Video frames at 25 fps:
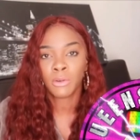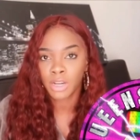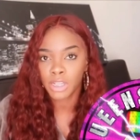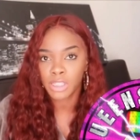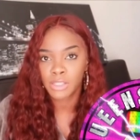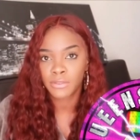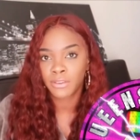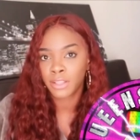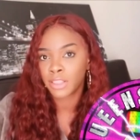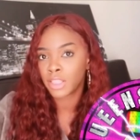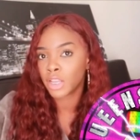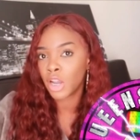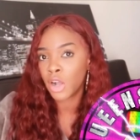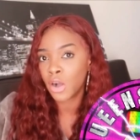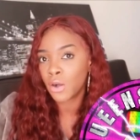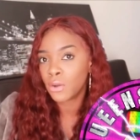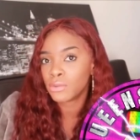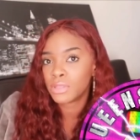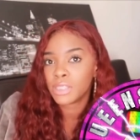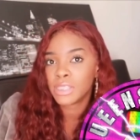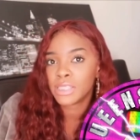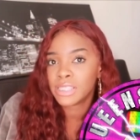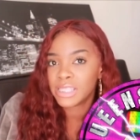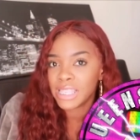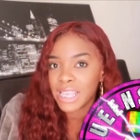works for their
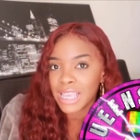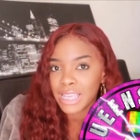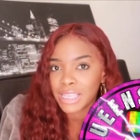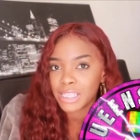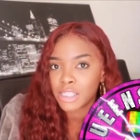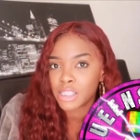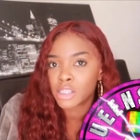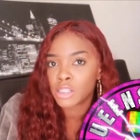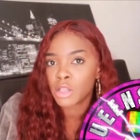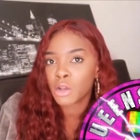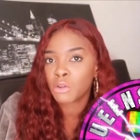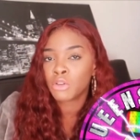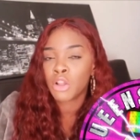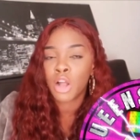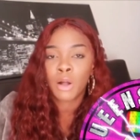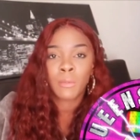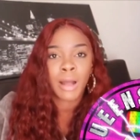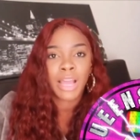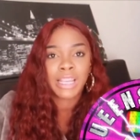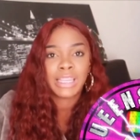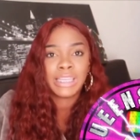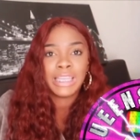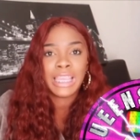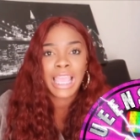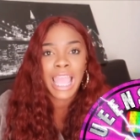own success so
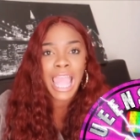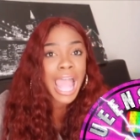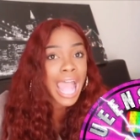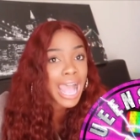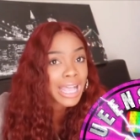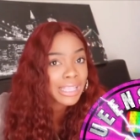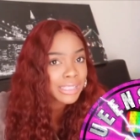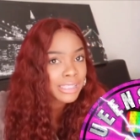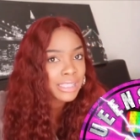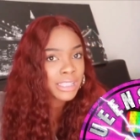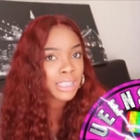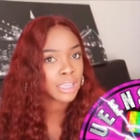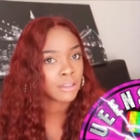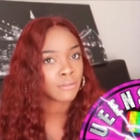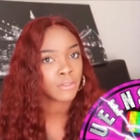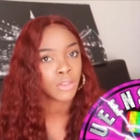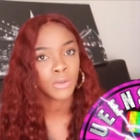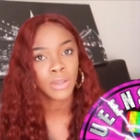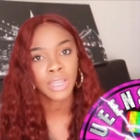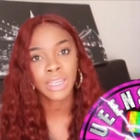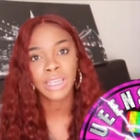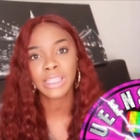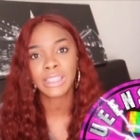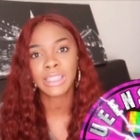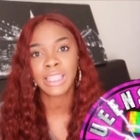nobody has to give you
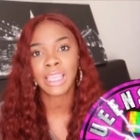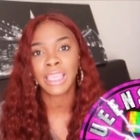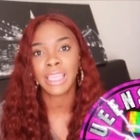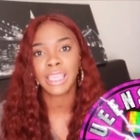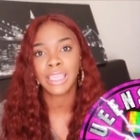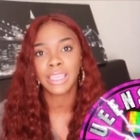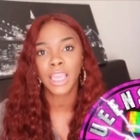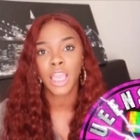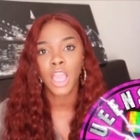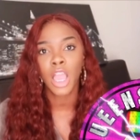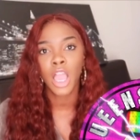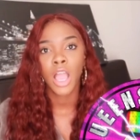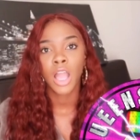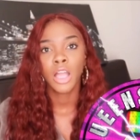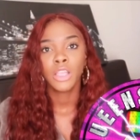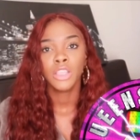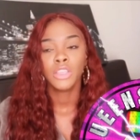anything